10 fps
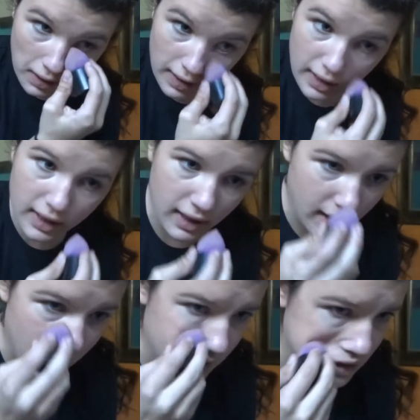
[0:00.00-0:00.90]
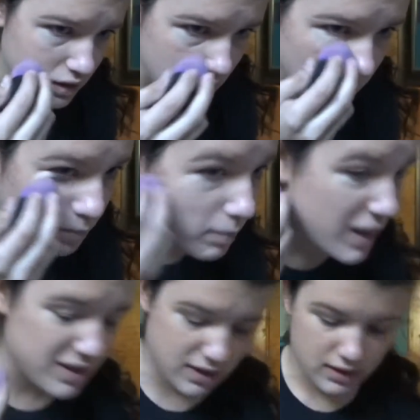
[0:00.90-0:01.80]
And
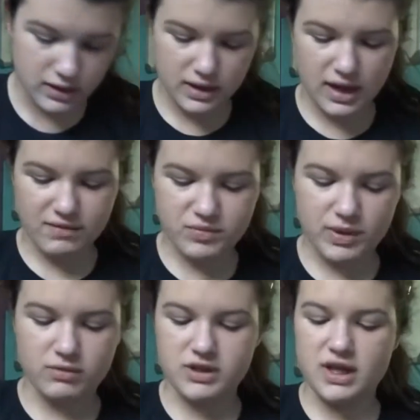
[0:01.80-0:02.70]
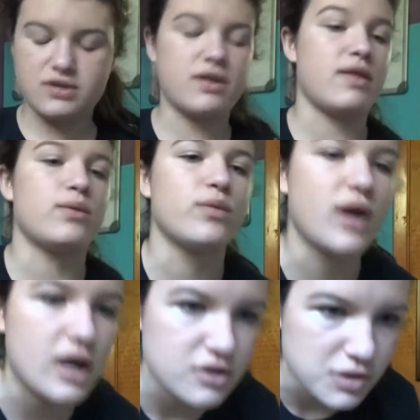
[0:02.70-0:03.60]
basically they have to be able to get to that through the
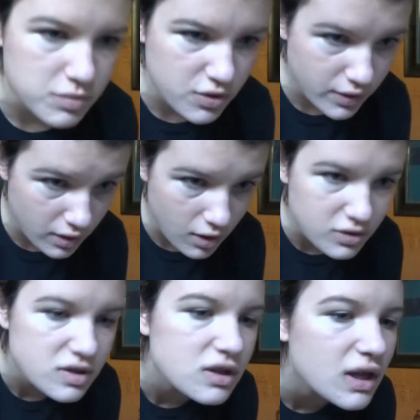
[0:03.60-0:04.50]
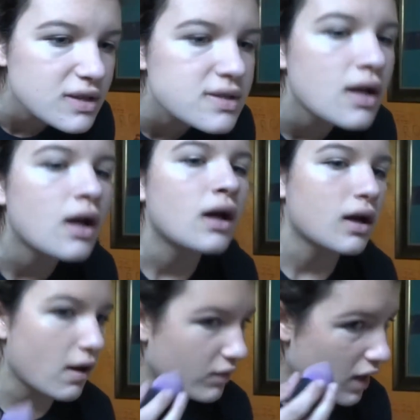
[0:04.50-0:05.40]
costume. So there are slits
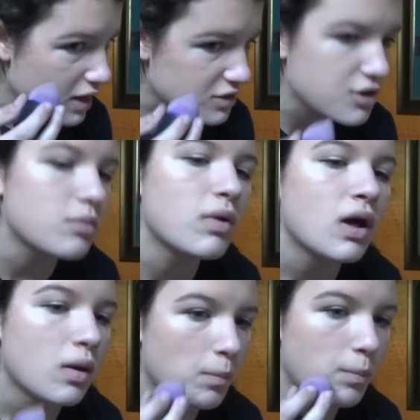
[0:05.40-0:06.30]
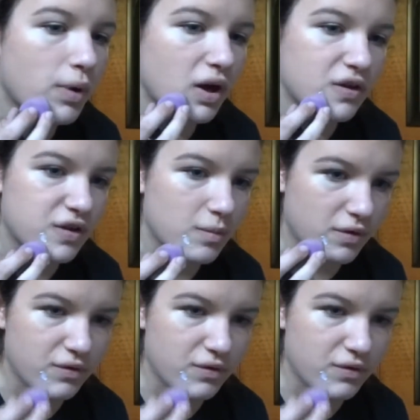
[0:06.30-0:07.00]
cut in the costume, but some of